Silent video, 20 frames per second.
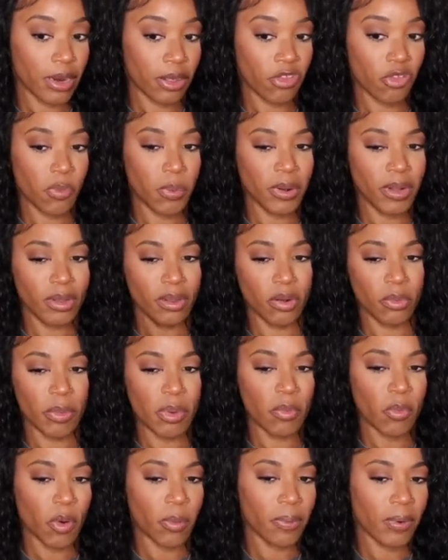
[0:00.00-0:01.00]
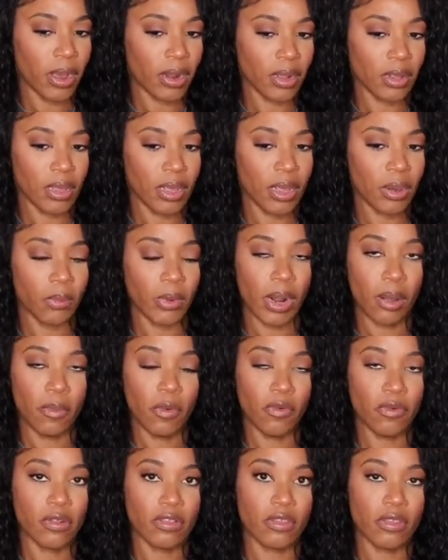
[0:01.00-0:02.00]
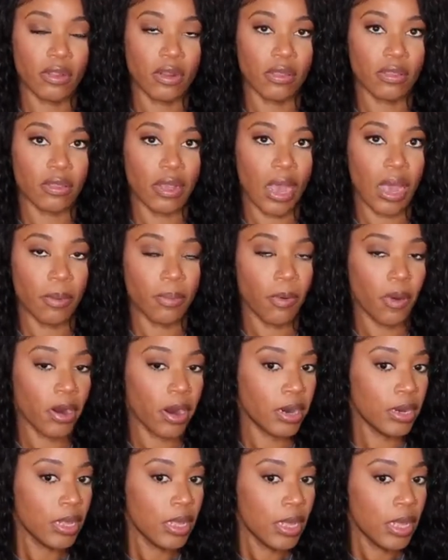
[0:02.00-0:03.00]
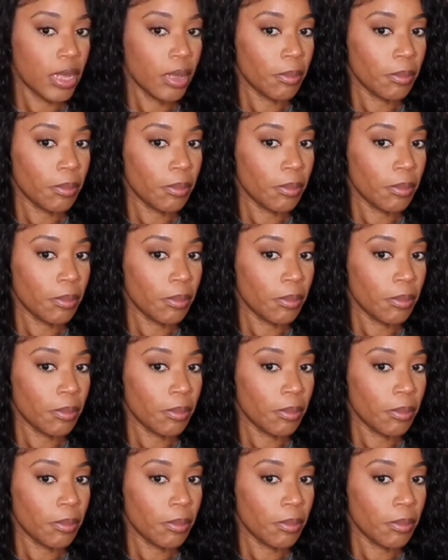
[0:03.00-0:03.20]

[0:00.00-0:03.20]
and I just put a little bit more product in when I moved it to the side part,